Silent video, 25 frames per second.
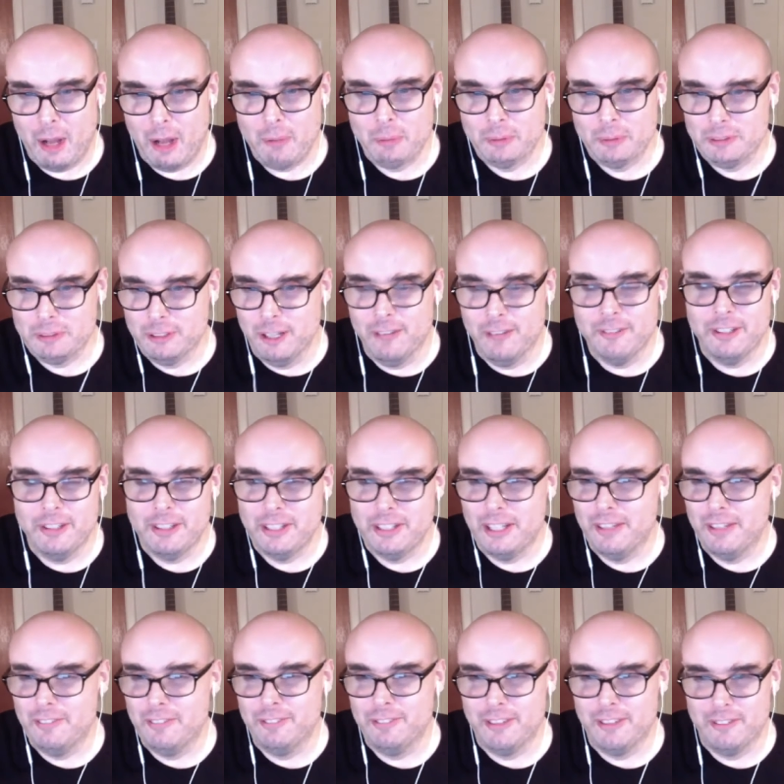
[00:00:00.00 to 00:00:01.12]
would love it
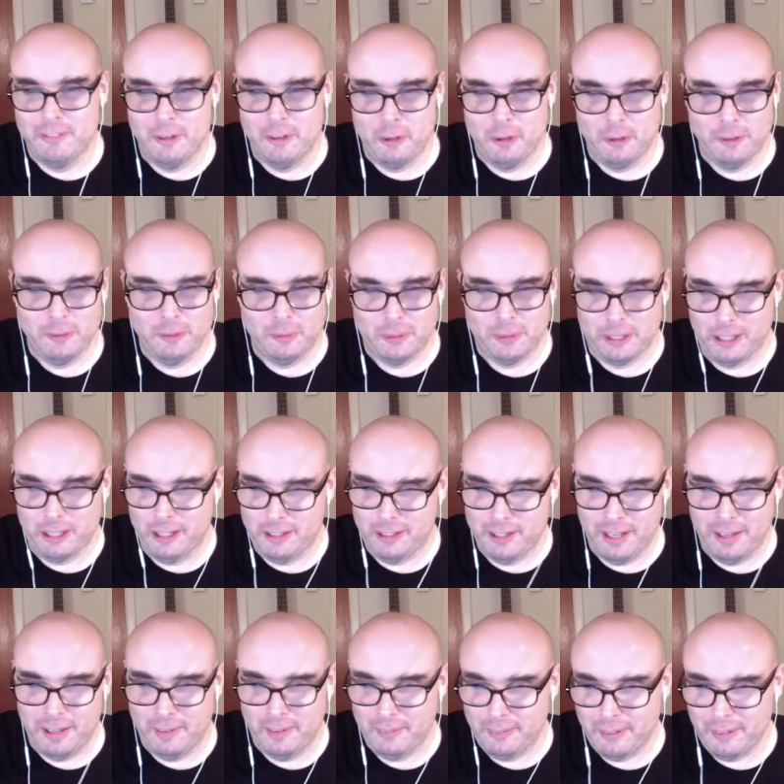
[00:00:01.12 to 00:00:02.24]
if the vocals were cut out.